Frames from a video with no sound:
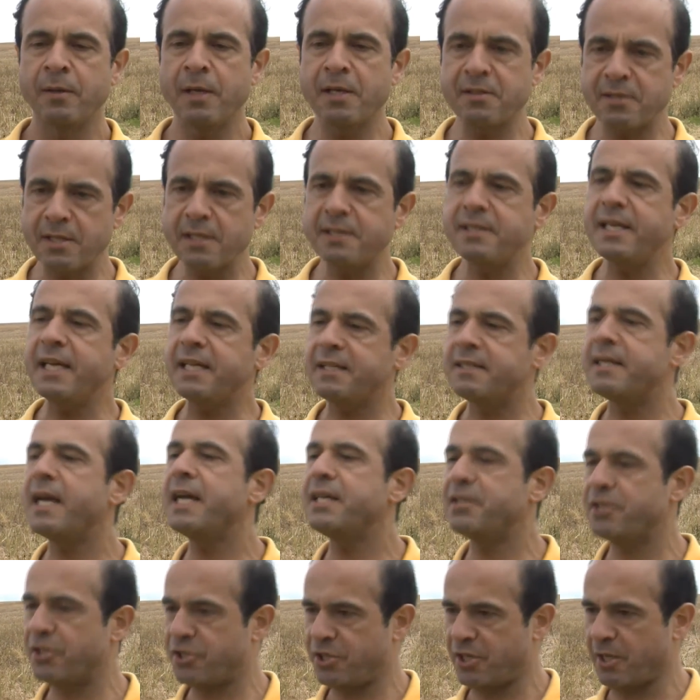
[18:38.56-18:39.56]
It's a
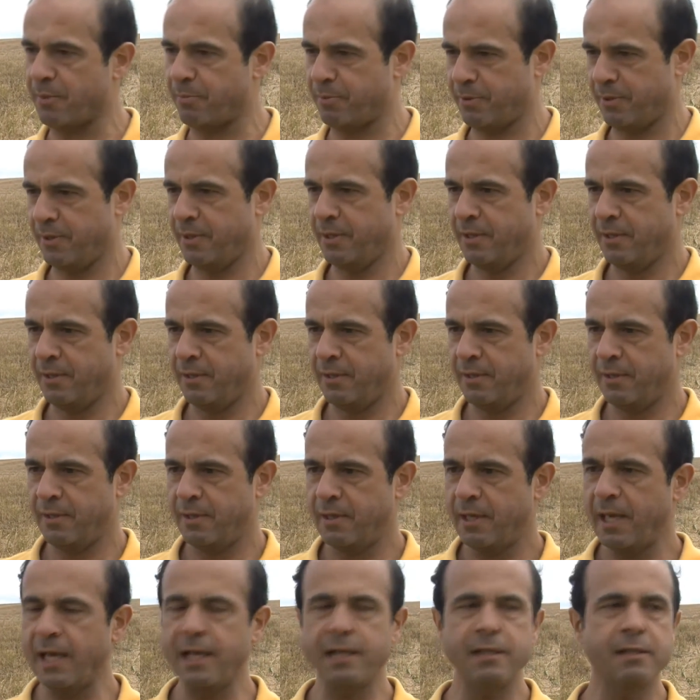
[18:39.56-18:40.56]
dictatorship.
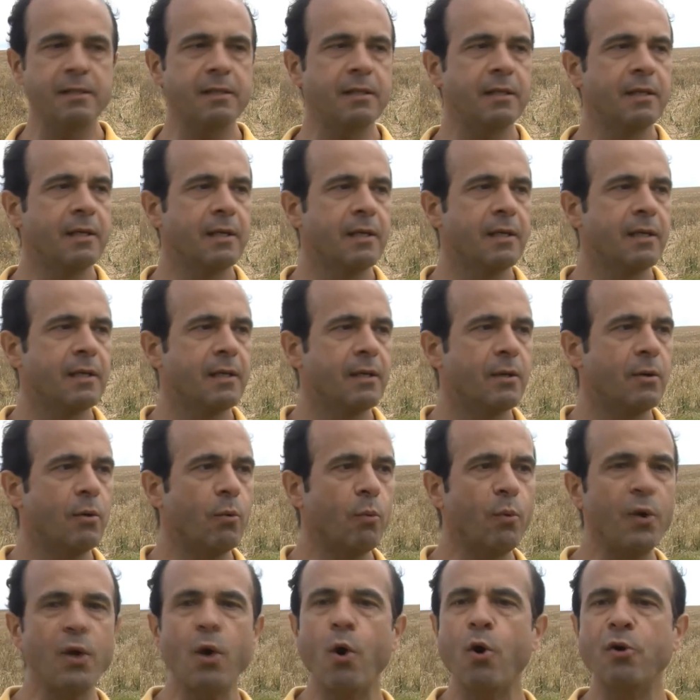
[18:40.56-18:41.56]

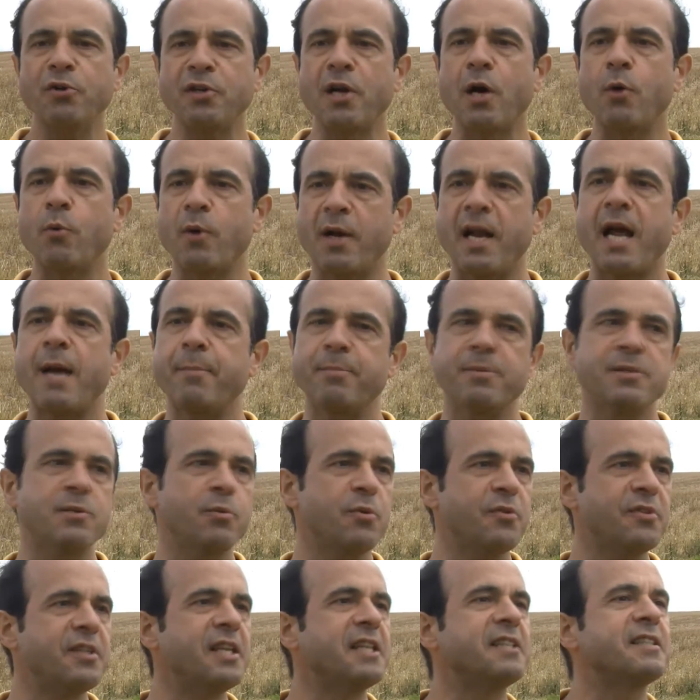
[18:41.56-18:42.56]
And we all know what happens
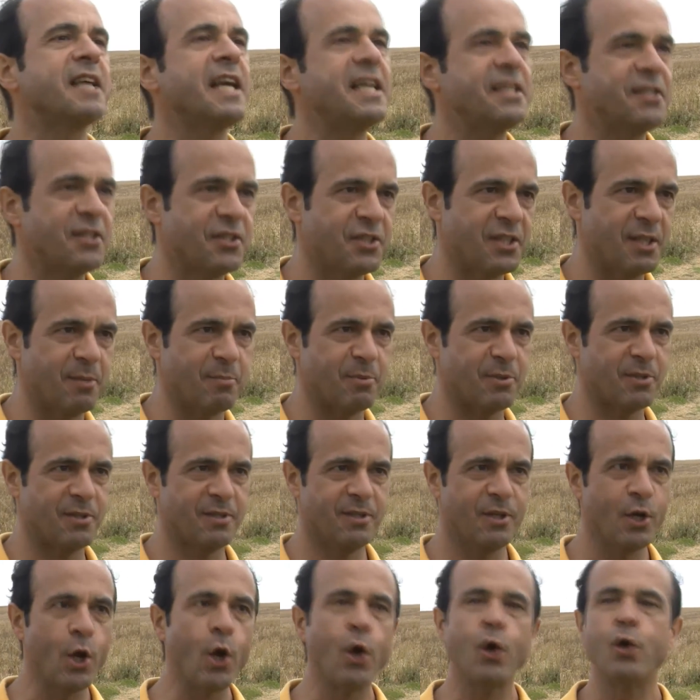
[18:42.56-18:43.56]
with dictatorships.
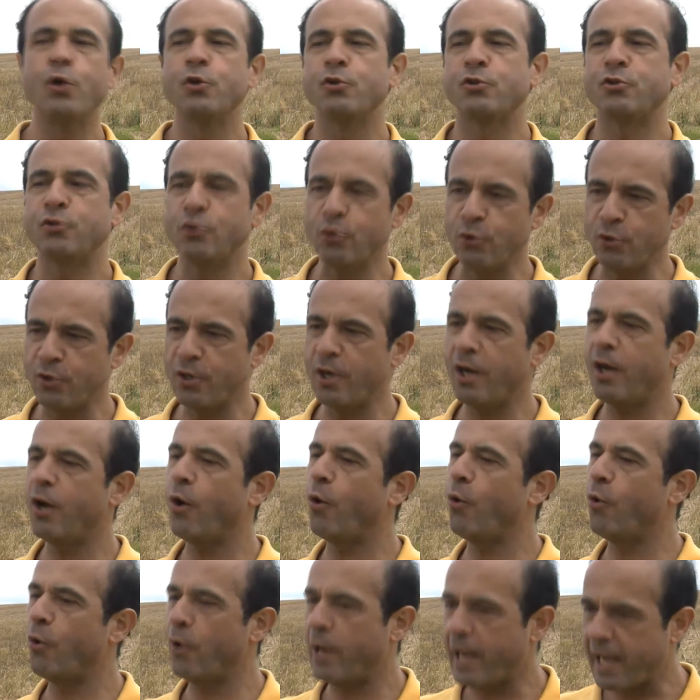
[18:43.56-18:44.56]
Sooner
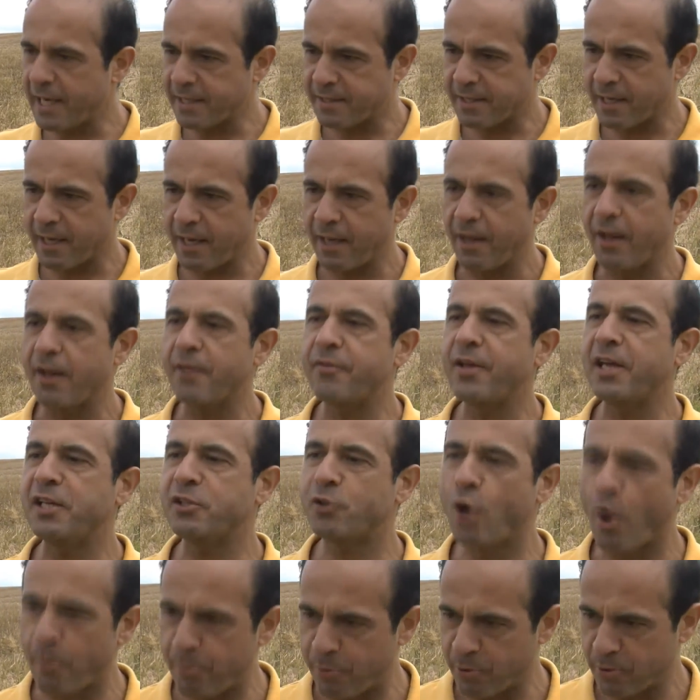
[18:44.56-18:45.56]
or later, they
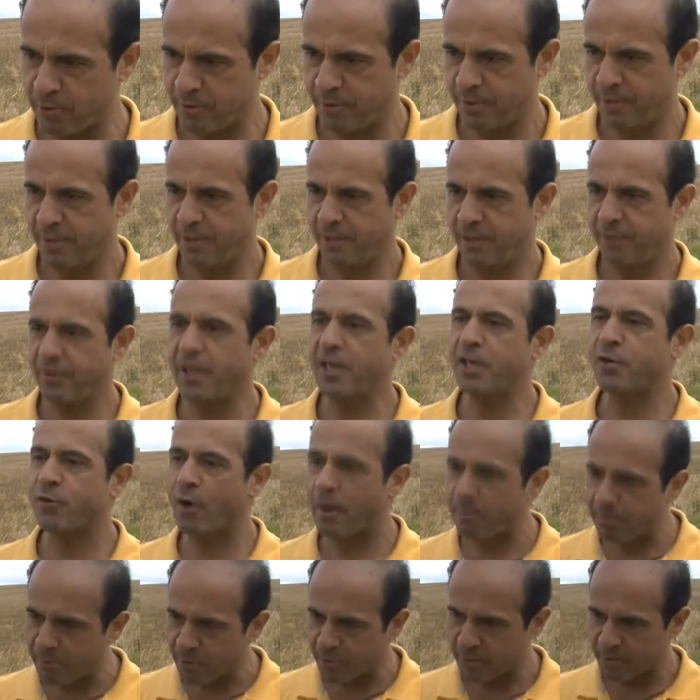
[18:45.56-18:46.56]
topple, they
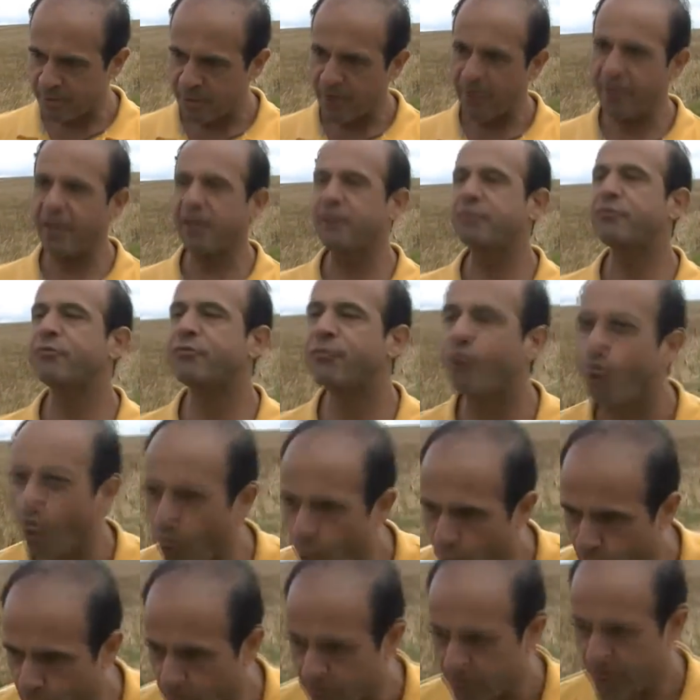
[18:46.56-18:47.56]
crumble, they
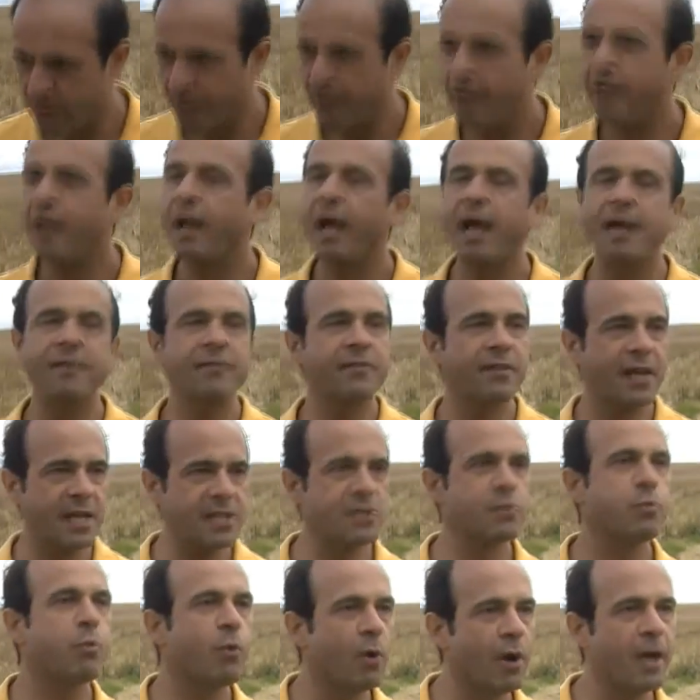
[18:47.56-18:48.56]
fall. And
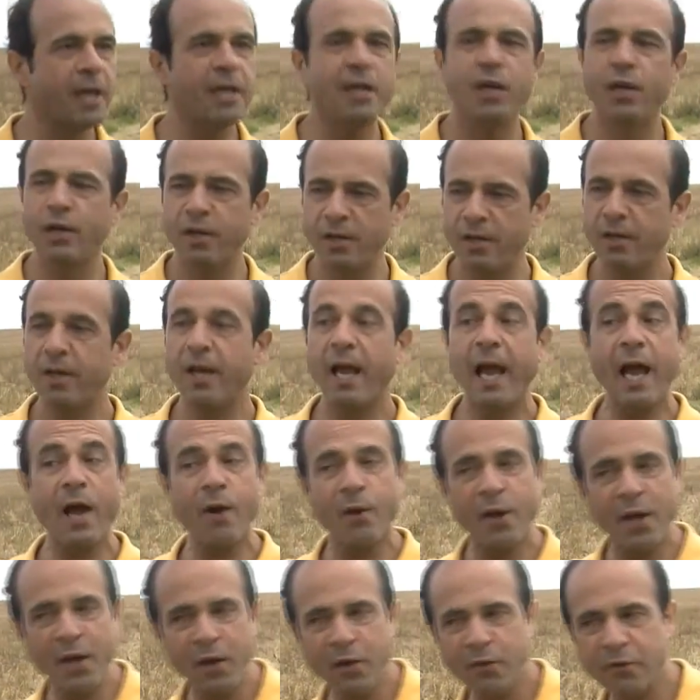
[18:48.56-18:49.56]
that's why
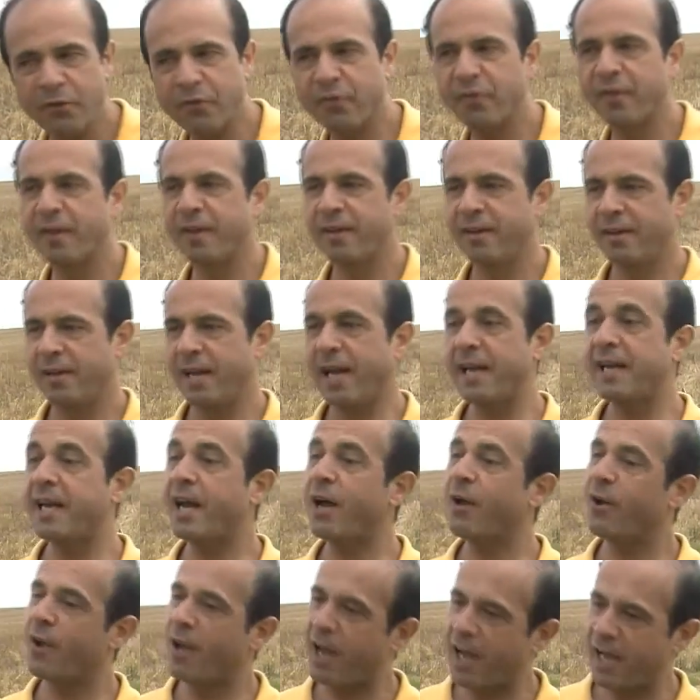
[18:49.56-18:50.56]
our health and
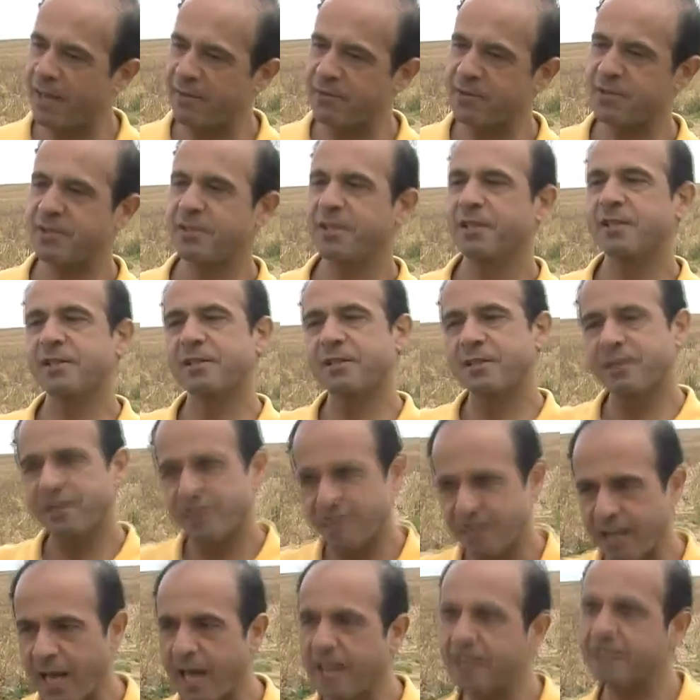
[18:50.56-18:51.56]
our lives
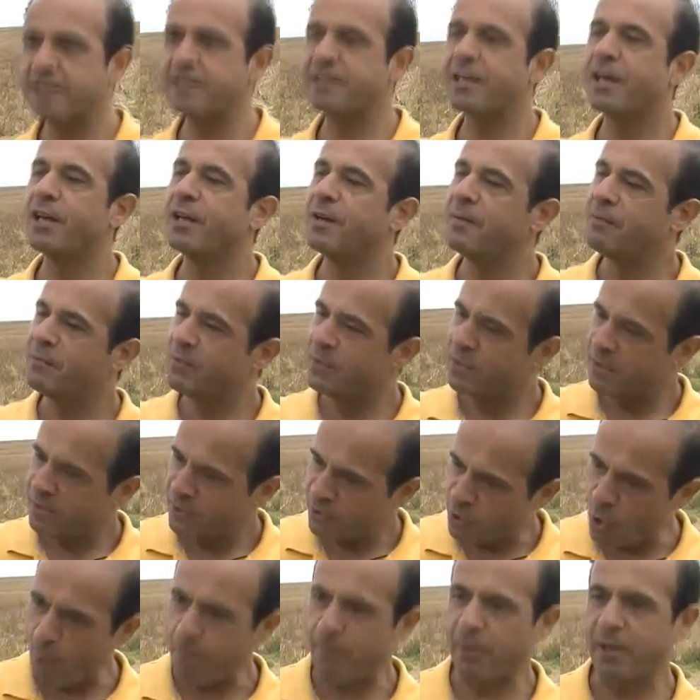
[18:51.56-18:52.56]
starts
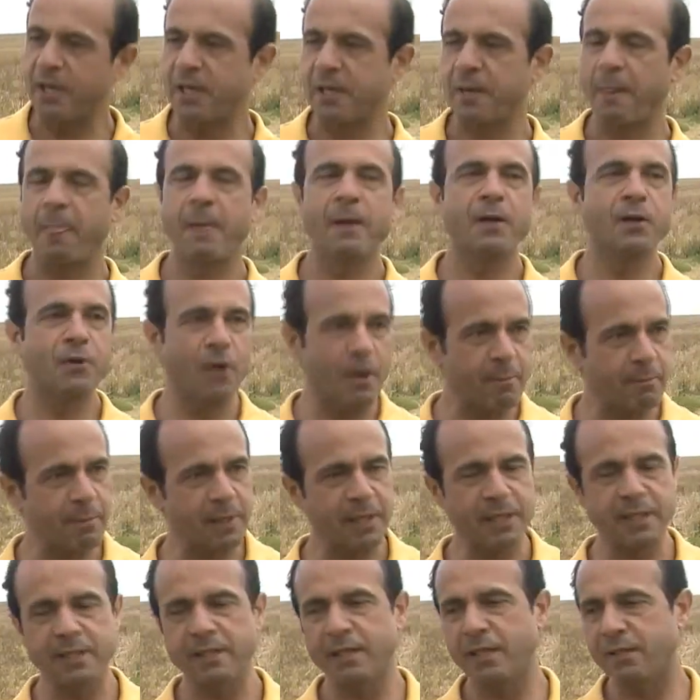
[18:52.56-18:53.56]
toppling,
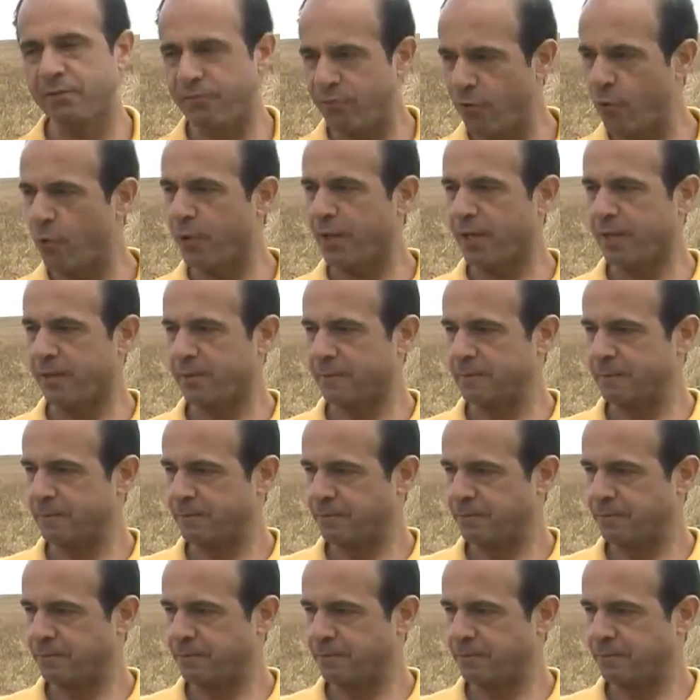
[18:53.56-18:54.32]
crumbling and falling.